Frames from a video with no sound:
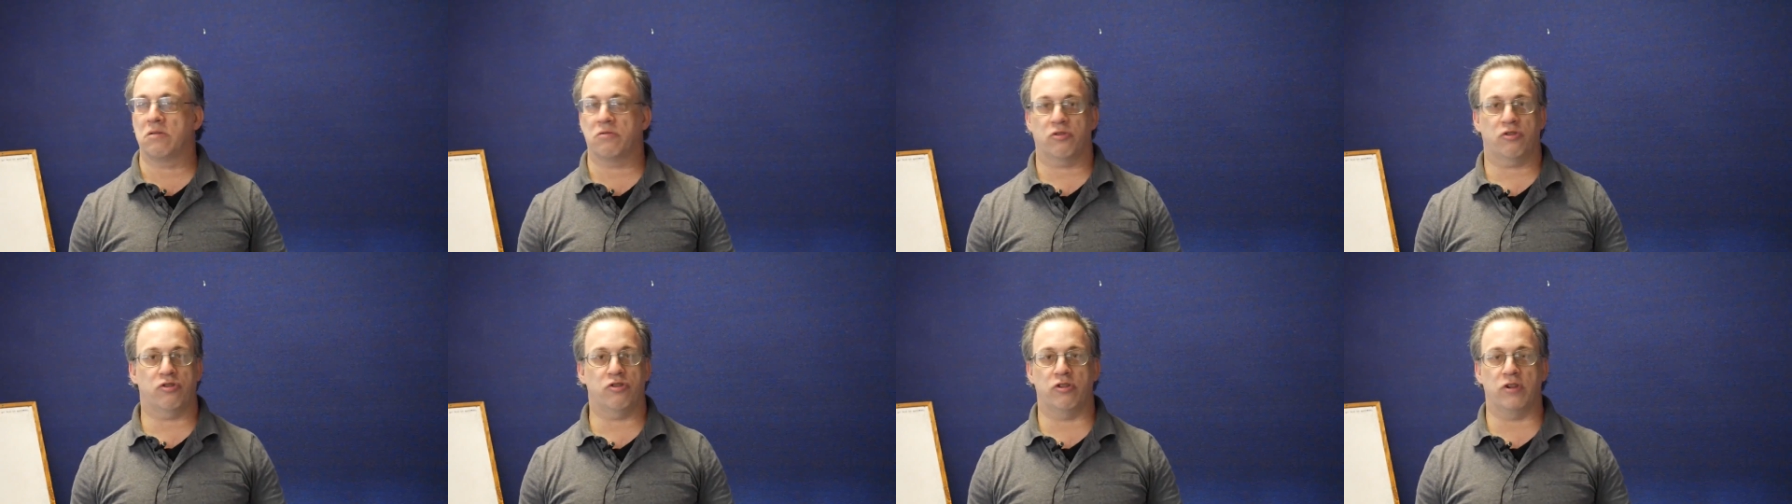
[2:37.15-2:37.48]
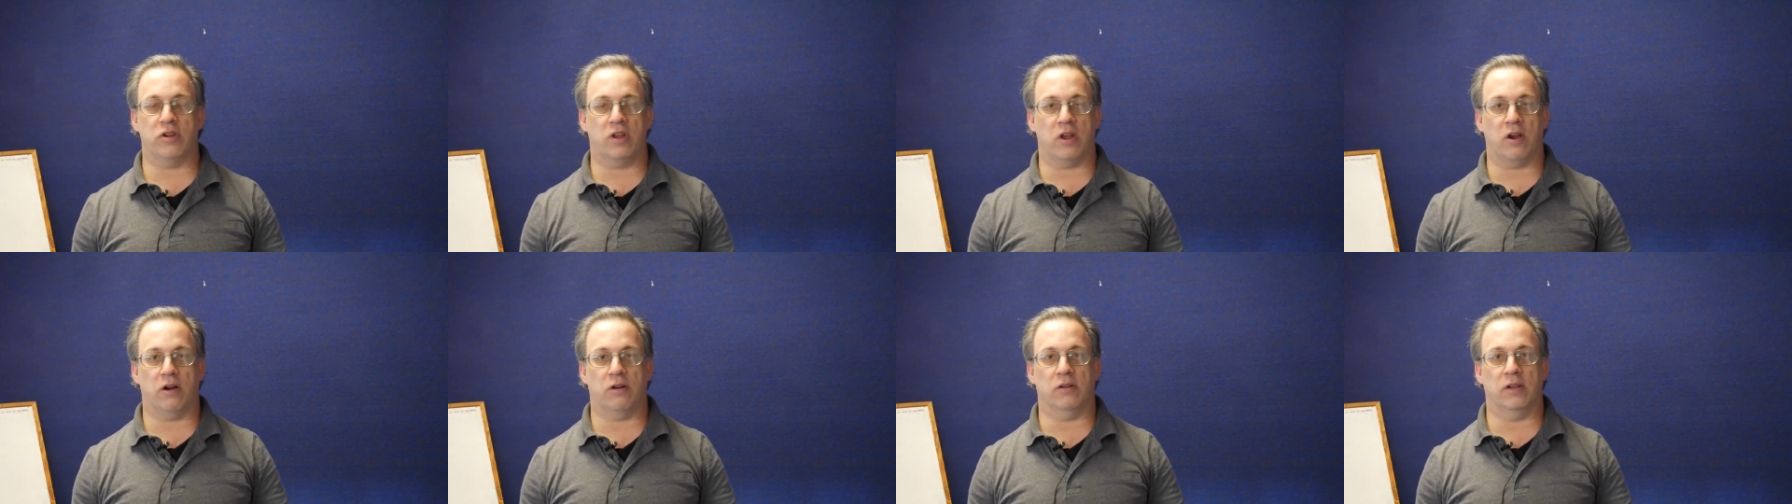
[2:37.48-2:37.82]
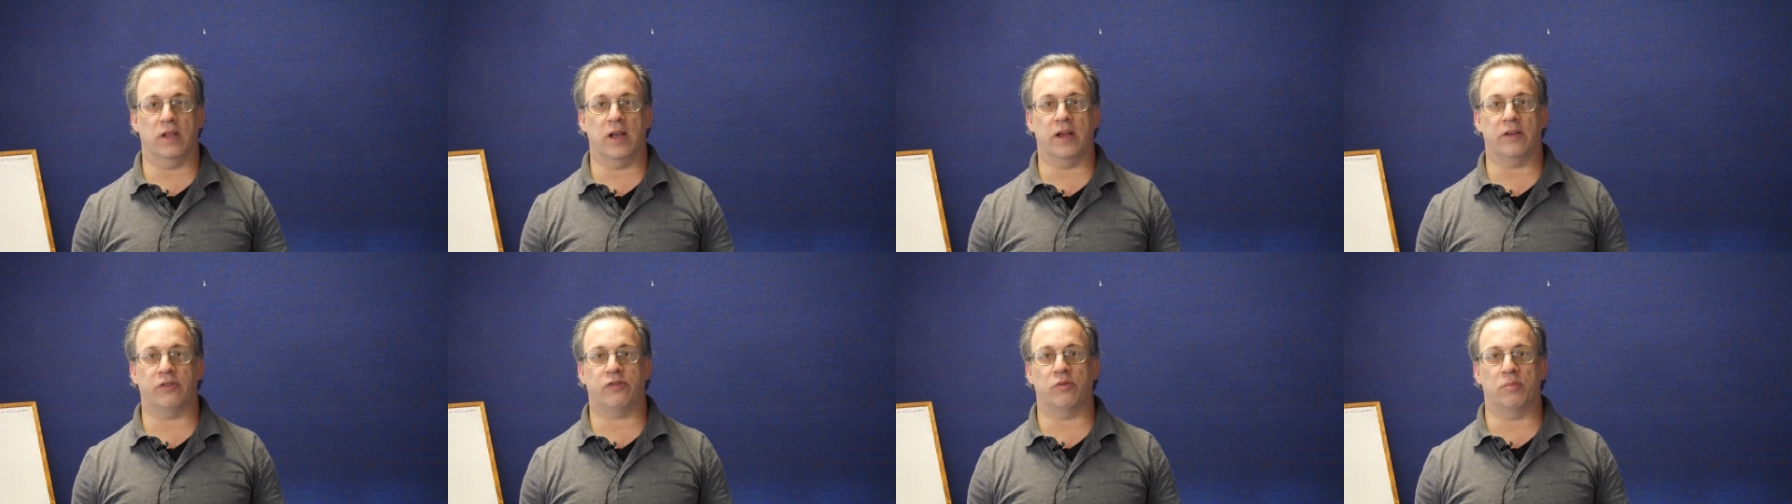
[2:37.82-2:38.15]
couldn't care
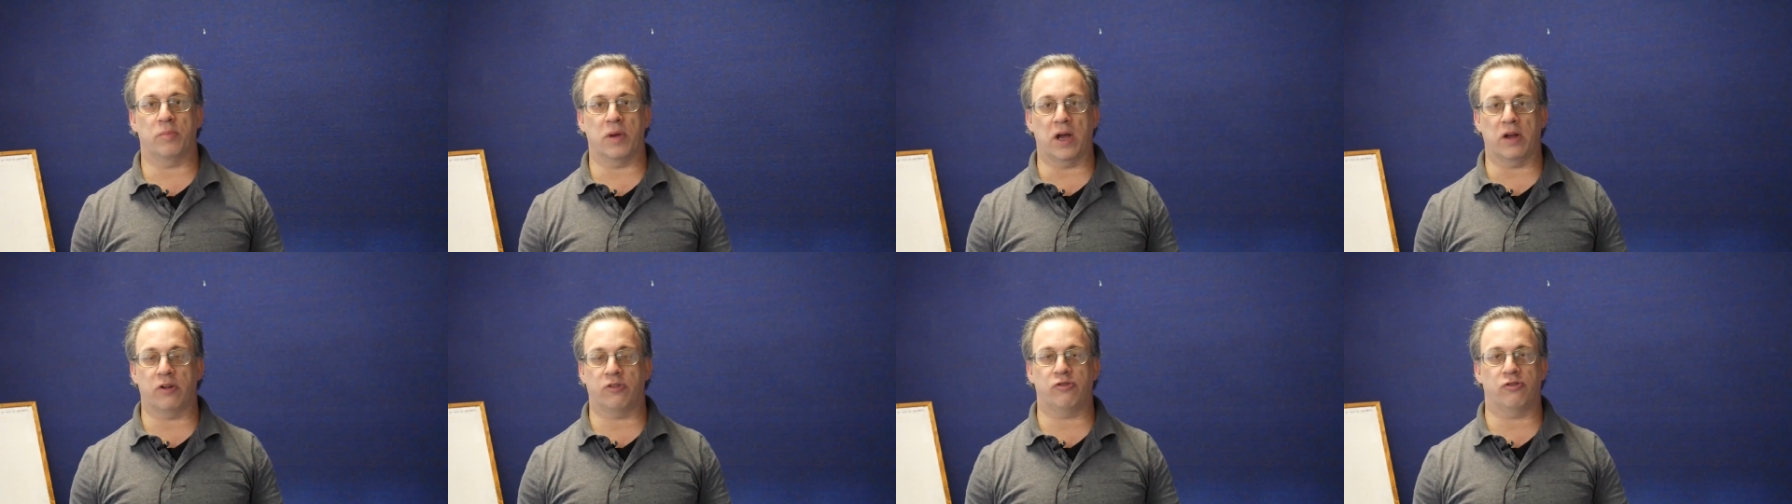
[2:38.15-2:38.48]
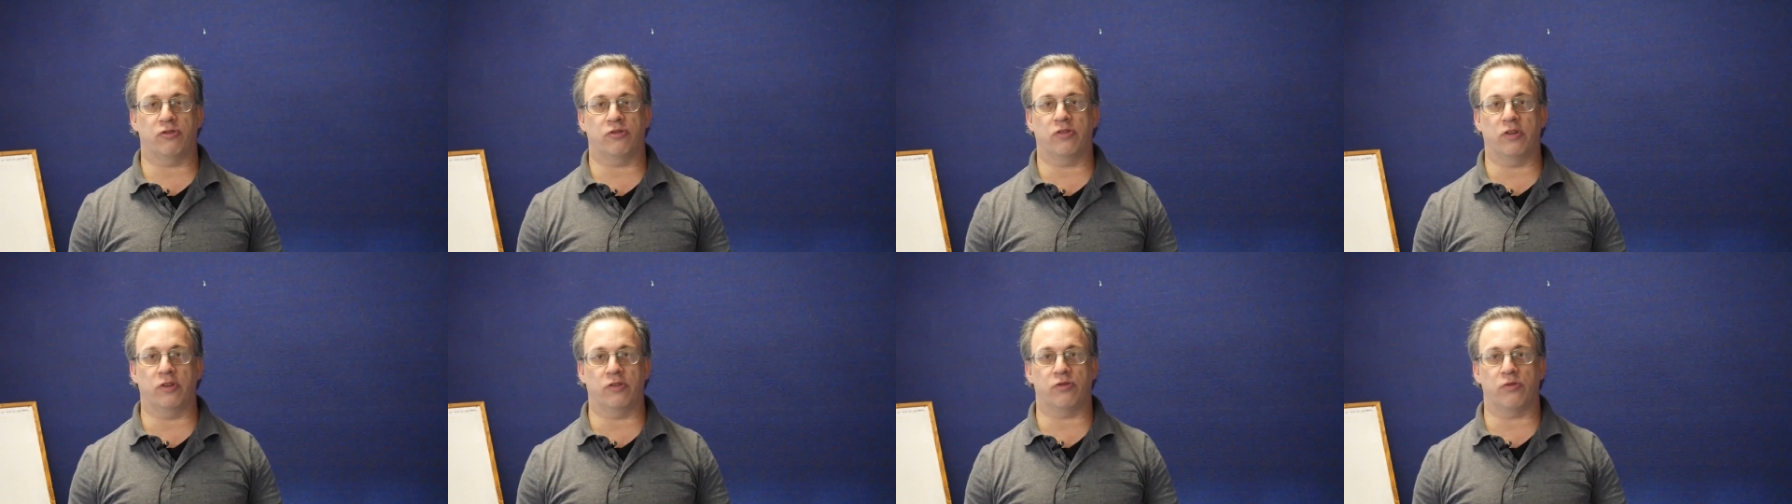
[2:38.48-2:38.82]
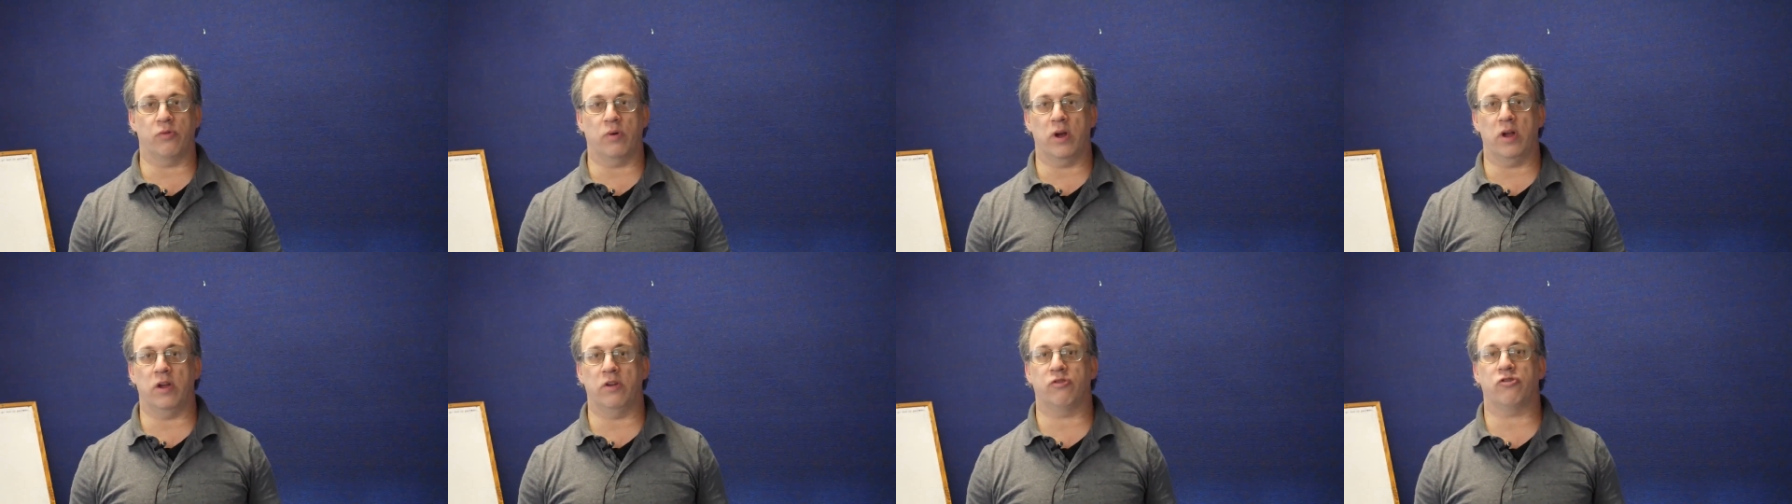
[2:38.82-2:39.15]
less about your
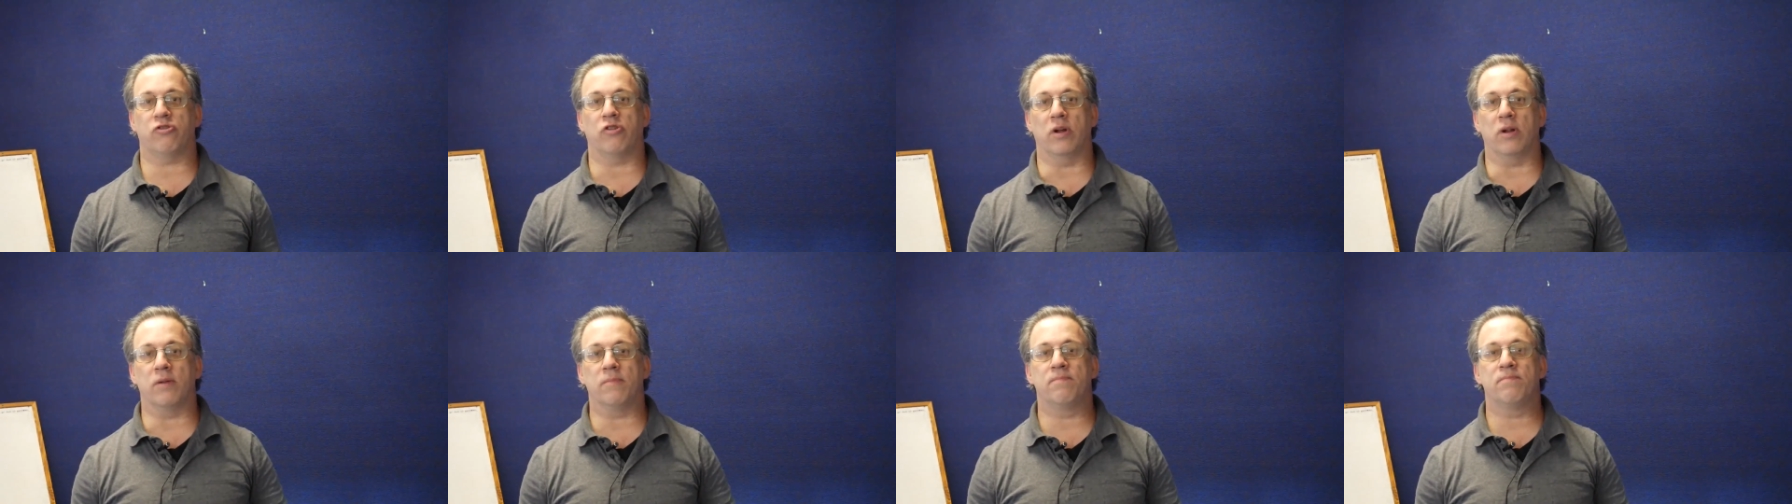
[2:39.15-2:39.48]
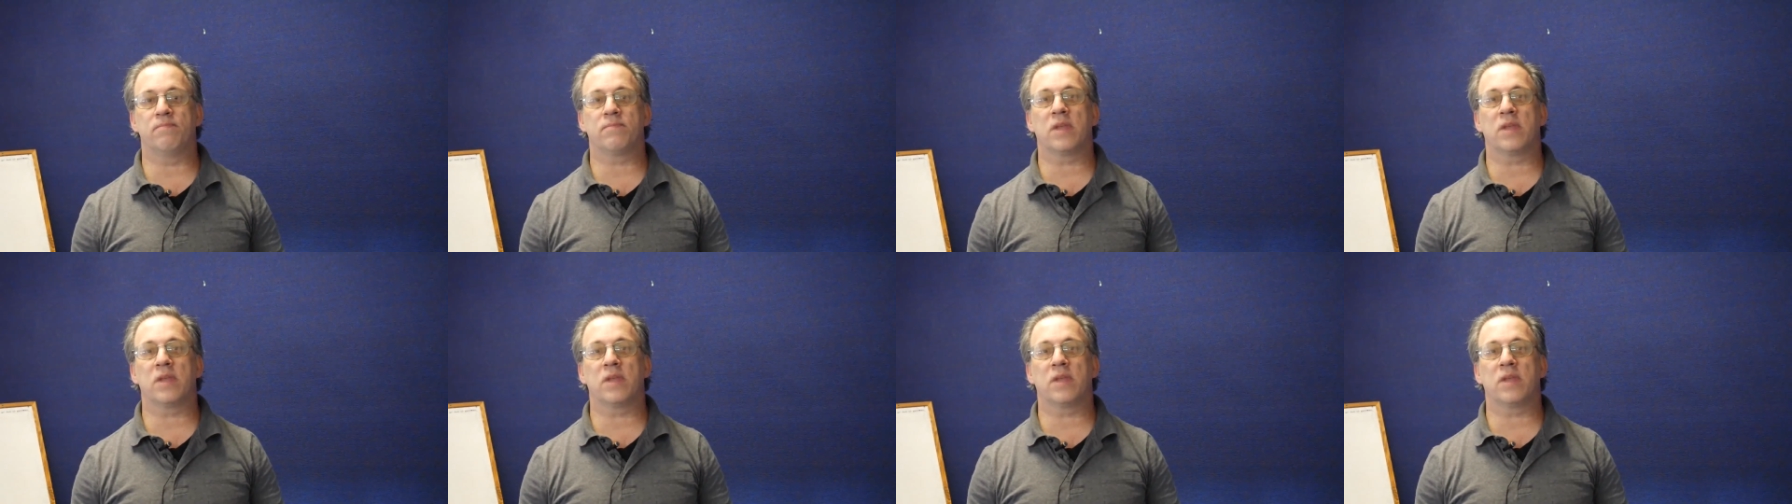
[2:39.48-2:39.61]
situation.